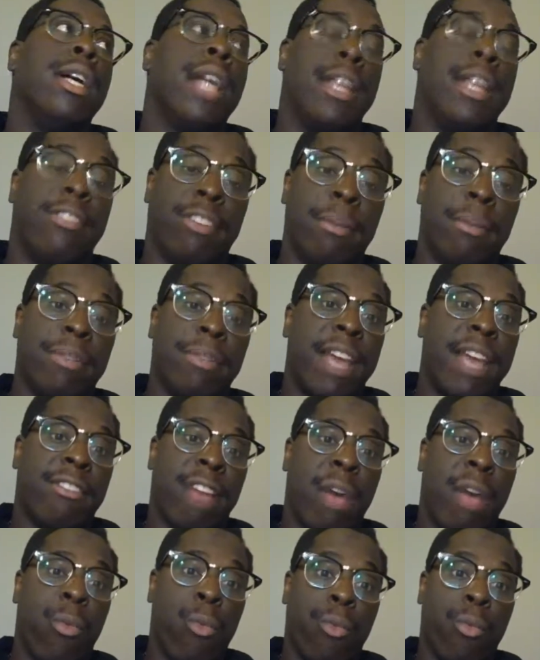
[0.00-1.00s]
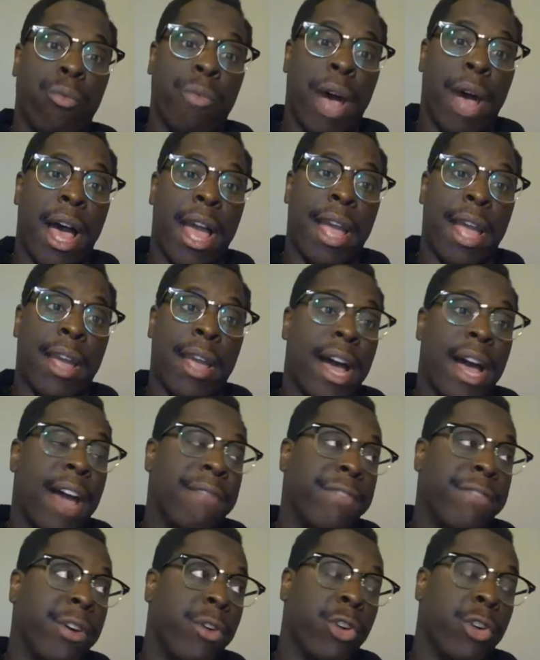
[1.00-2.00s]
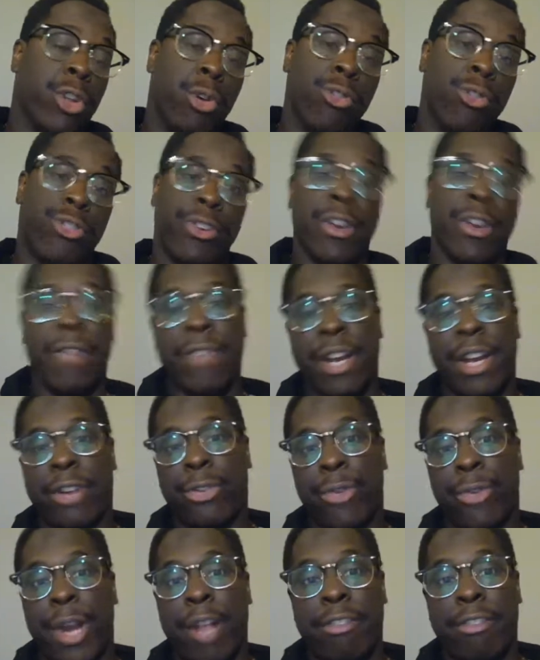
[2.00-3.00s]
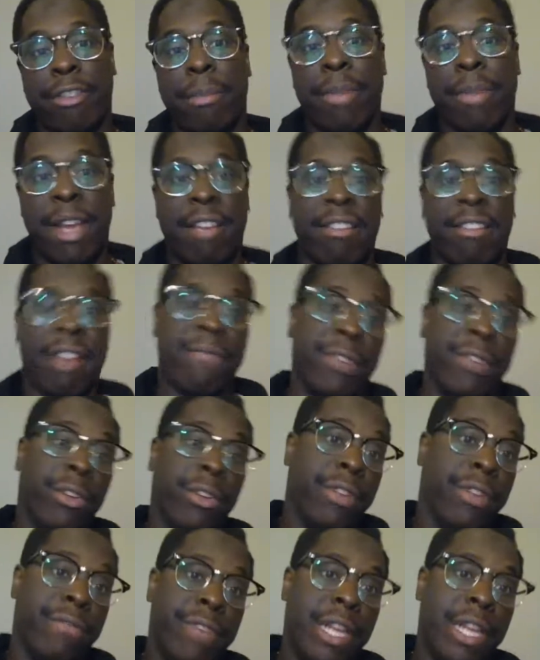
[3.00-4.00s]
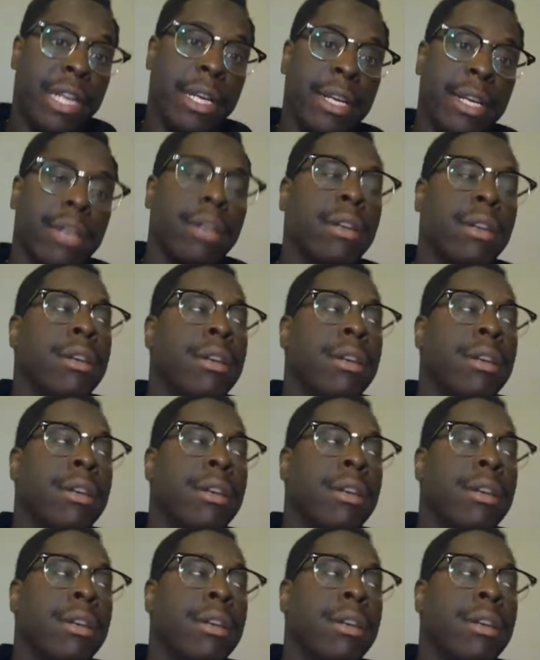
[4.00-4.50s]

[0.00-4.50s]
And some days I feel closer to victory, and some days I feel defeated.